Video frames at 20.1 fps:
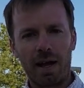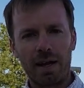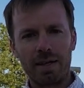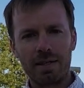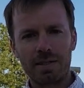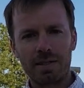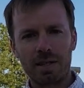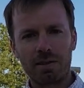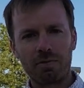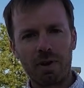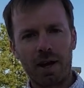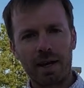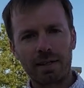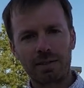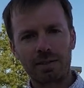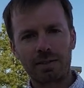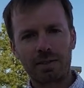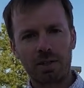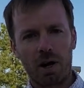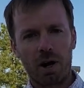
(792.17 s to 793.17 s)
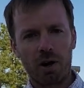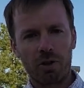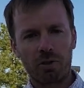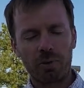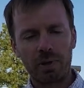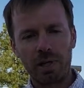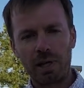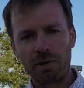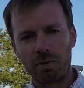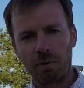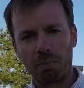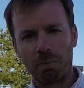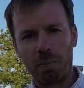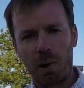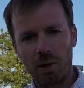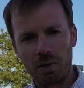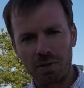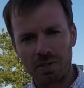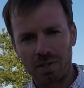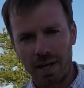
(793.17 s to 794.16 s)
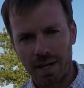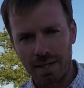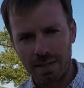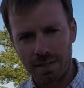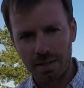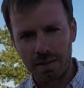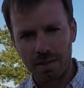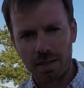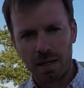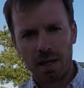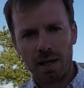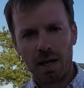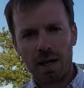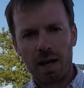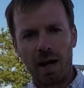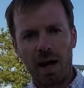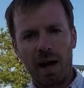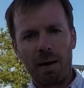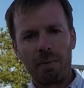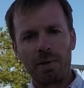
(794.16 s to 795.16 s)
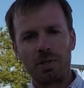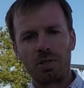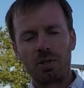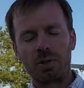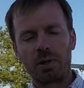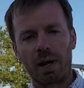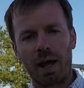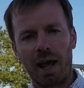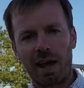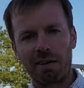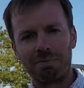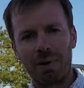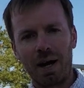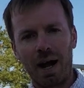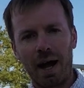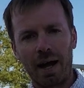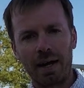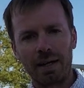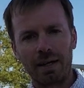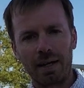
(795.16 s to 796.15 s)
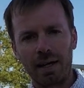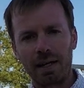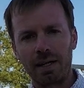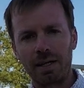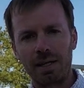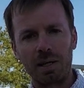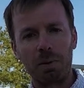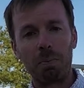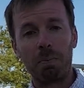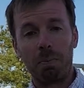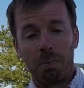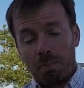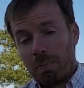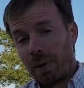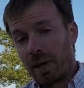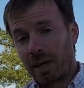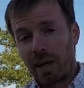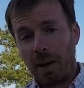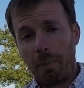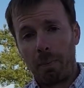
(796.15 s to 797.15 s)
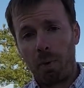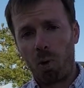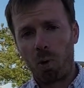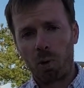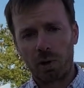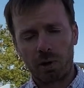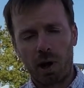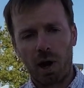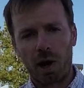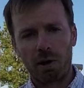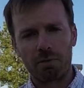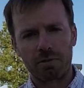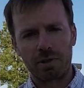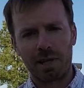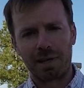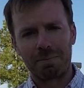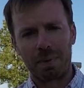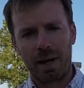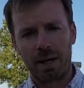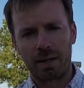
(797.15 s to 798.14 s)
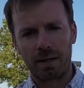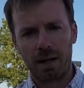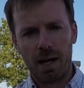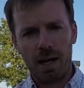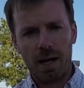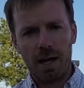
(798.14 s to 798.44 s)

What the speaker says: is the fact that there are 3 different ball sizes that you can have behind any pickup or car for that matter.